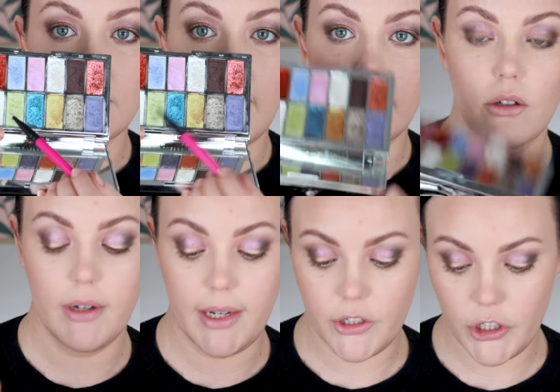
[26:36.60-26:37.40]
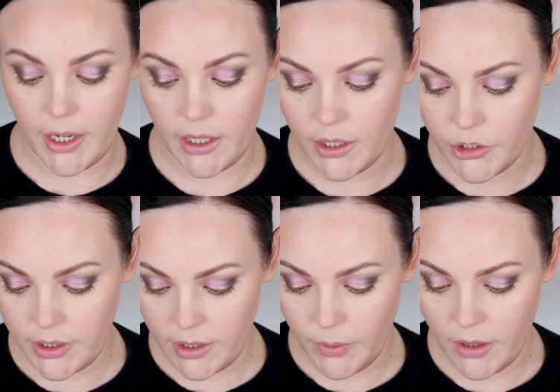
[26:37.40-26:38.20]
light green shade
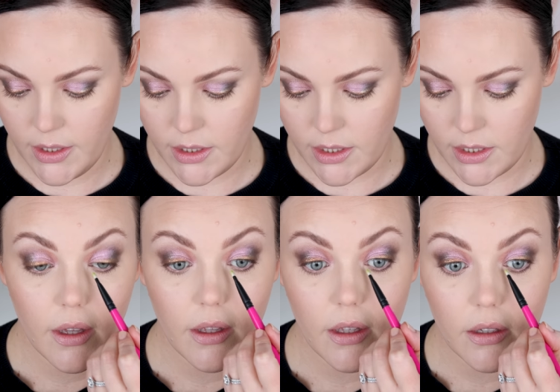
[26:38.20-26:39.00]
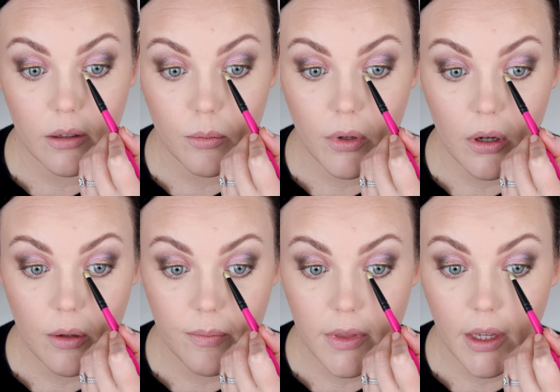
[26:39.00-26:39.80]
actually with it and
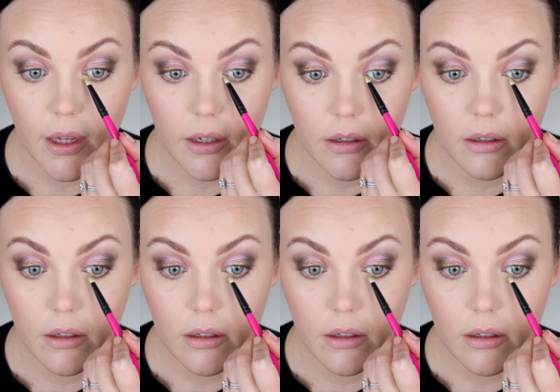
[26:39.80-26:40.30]
pop that